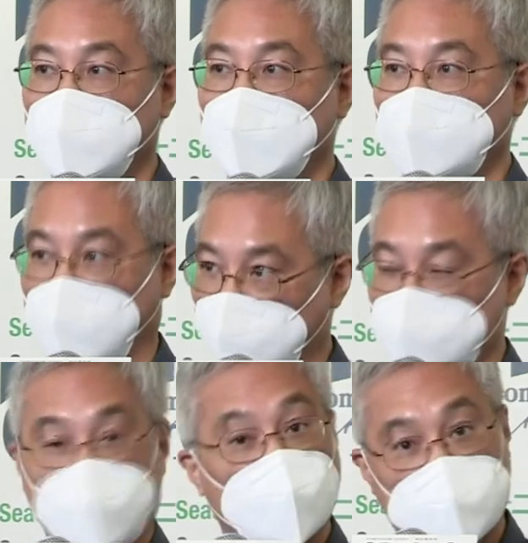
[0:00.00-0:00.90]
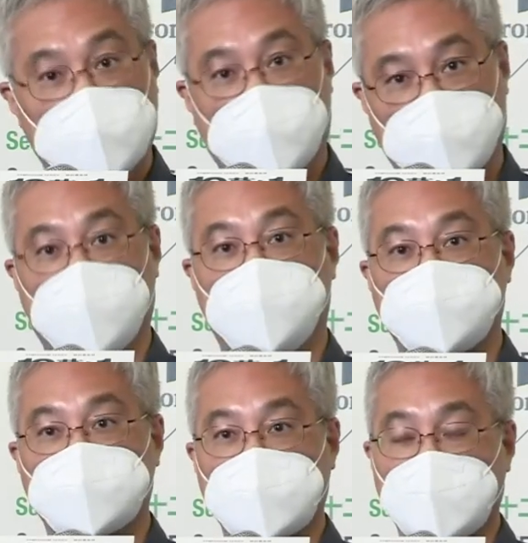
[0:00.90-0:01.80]
So in this three-year
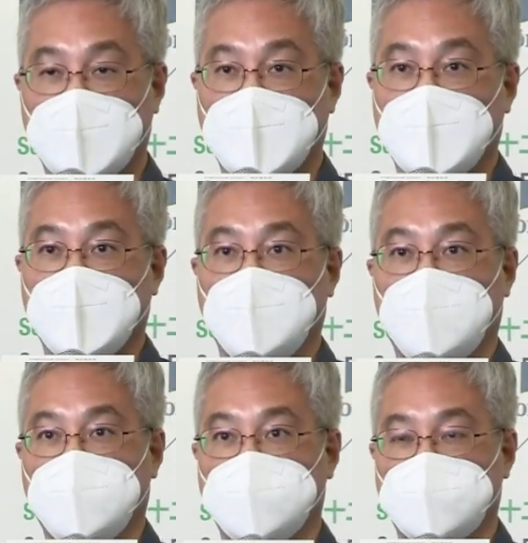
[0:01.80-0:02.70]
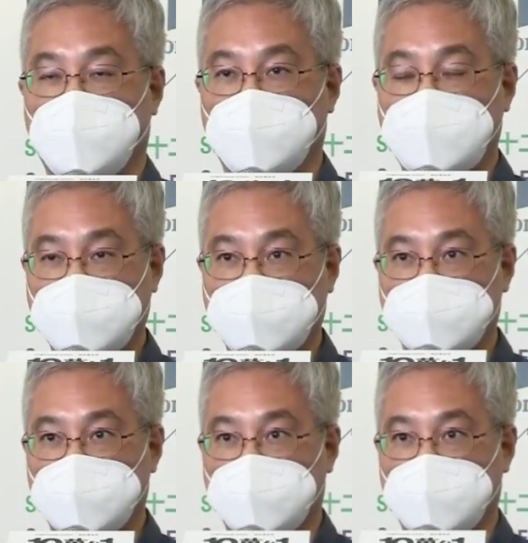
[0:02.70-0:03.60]
experiment, today's symposium
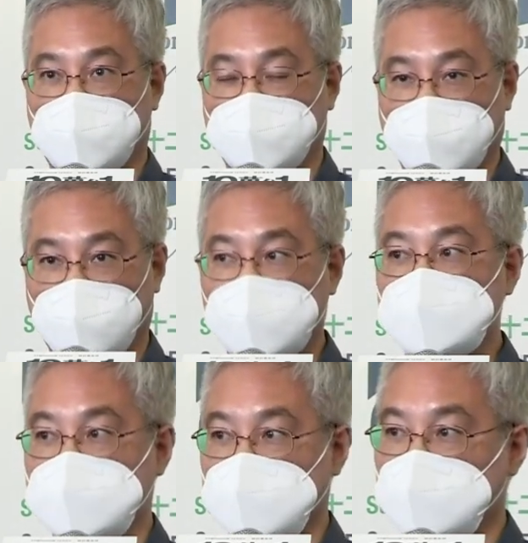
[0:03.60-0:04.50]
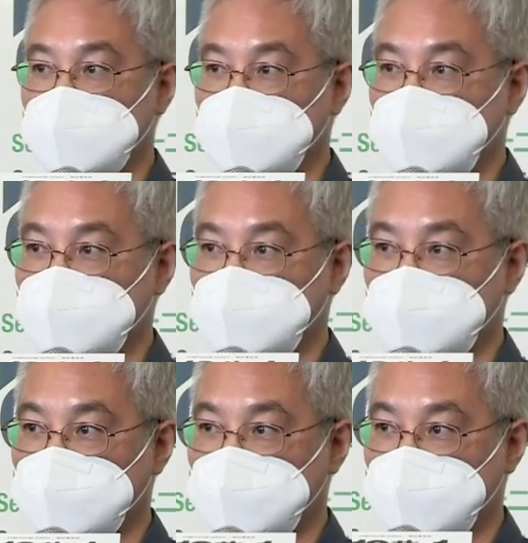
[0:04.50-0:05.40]
is the most important thing we
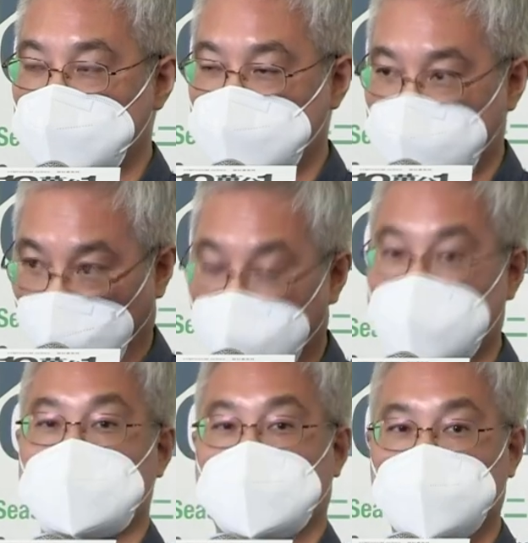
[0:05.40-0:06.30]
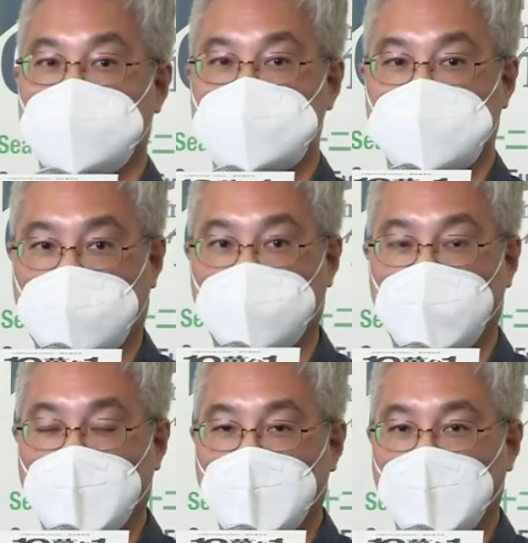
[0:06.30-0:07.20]
have done over the past three years in
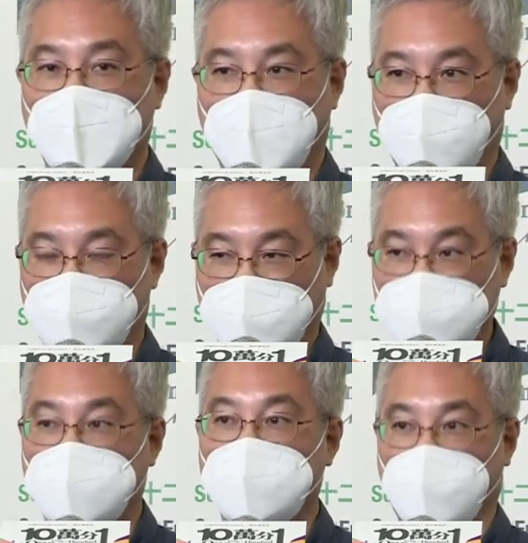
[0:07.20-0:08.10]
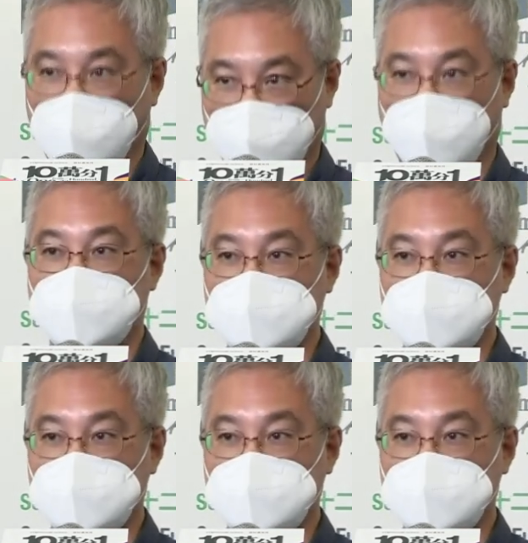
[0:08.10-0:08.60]
our project with regards to